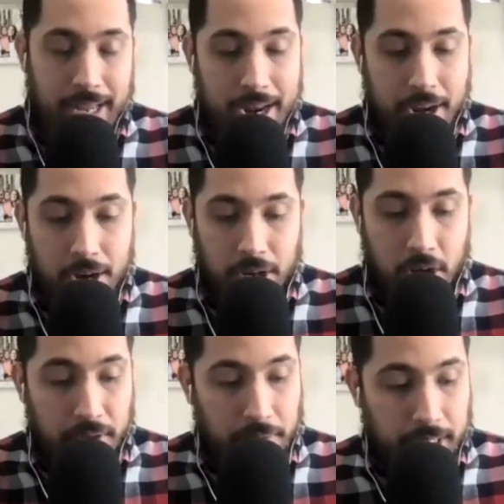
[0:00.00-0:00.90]
I know.
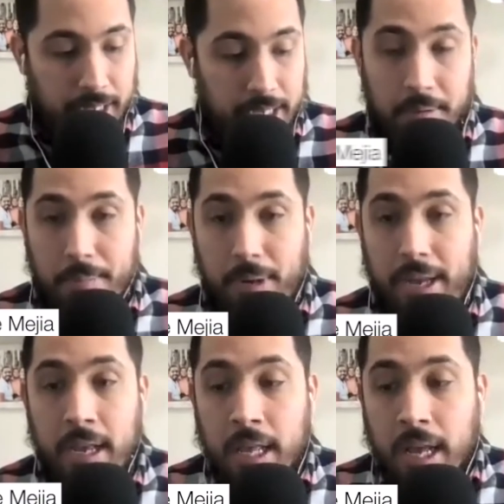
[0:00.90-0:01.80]
COVID really kicked my
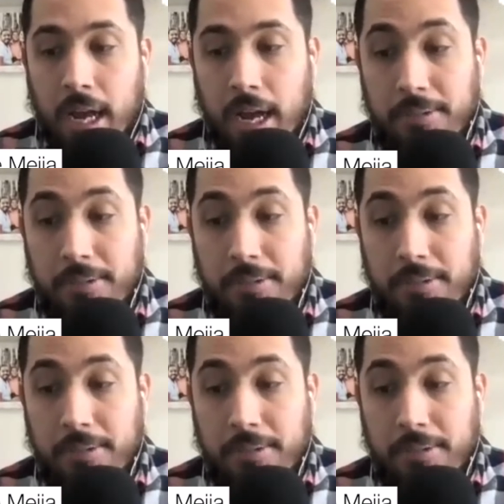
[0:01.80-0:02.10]
butt. Uh,